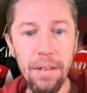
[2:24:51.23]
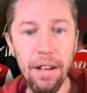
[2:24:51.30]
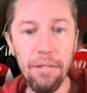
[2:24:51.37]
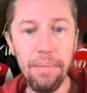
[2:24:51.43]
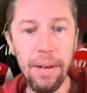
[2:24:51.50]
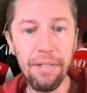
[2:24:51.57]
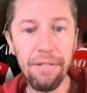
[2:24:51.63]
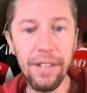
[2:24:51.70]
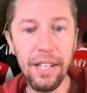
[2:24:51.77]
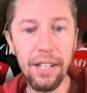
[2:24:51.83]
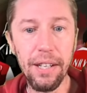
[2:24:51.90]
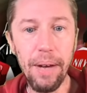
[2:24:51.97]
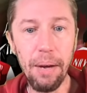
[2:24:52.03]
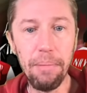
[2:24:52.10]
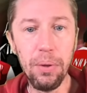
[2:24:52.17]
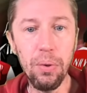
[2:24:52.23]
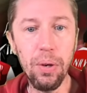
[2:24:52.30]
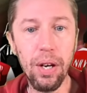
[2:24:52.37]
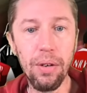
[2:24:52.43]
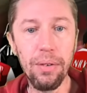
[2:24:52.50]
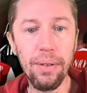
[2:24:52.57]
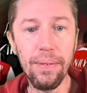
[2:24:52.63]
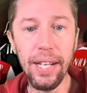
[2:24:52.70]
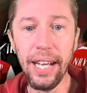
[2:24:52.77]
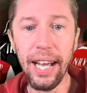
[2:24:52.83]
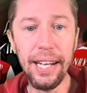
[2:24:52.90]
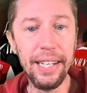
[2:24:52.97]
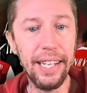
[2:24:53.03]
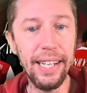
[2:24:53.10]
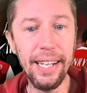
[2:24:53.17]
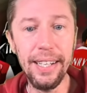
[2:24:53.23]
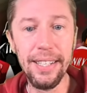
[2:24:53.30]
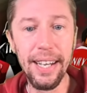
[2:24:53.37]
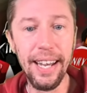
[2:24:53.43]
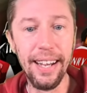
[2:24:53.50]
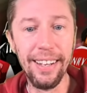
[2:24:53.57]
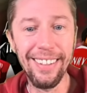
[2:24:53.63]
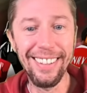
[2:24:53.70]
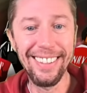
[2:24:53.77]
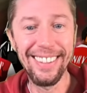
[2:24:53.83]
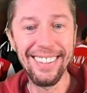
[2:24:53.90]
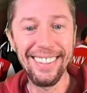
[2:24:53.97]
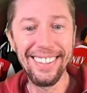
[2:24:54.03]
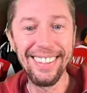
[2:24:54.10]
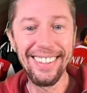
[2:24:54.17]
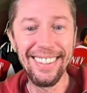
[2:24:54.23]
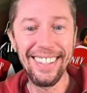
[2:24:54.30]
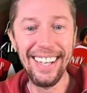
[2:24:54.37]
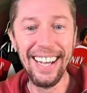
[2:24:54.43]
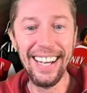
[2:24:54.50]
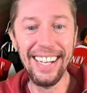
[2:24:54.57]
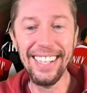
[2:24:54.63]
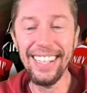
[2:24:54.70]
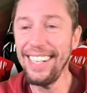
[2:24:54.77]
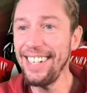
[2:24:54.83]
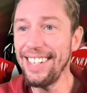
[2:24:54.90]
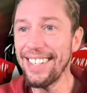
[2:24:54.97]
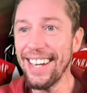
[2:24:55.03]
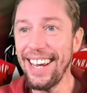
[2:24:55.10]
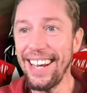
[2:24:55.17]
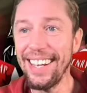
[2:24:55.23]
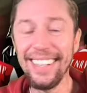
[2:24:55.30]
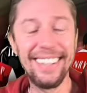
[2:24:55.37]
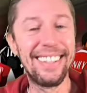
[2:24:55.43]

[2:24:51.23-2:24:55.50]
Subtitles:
I have a bad feeling about Porto. It ain't easy. It ain't easy.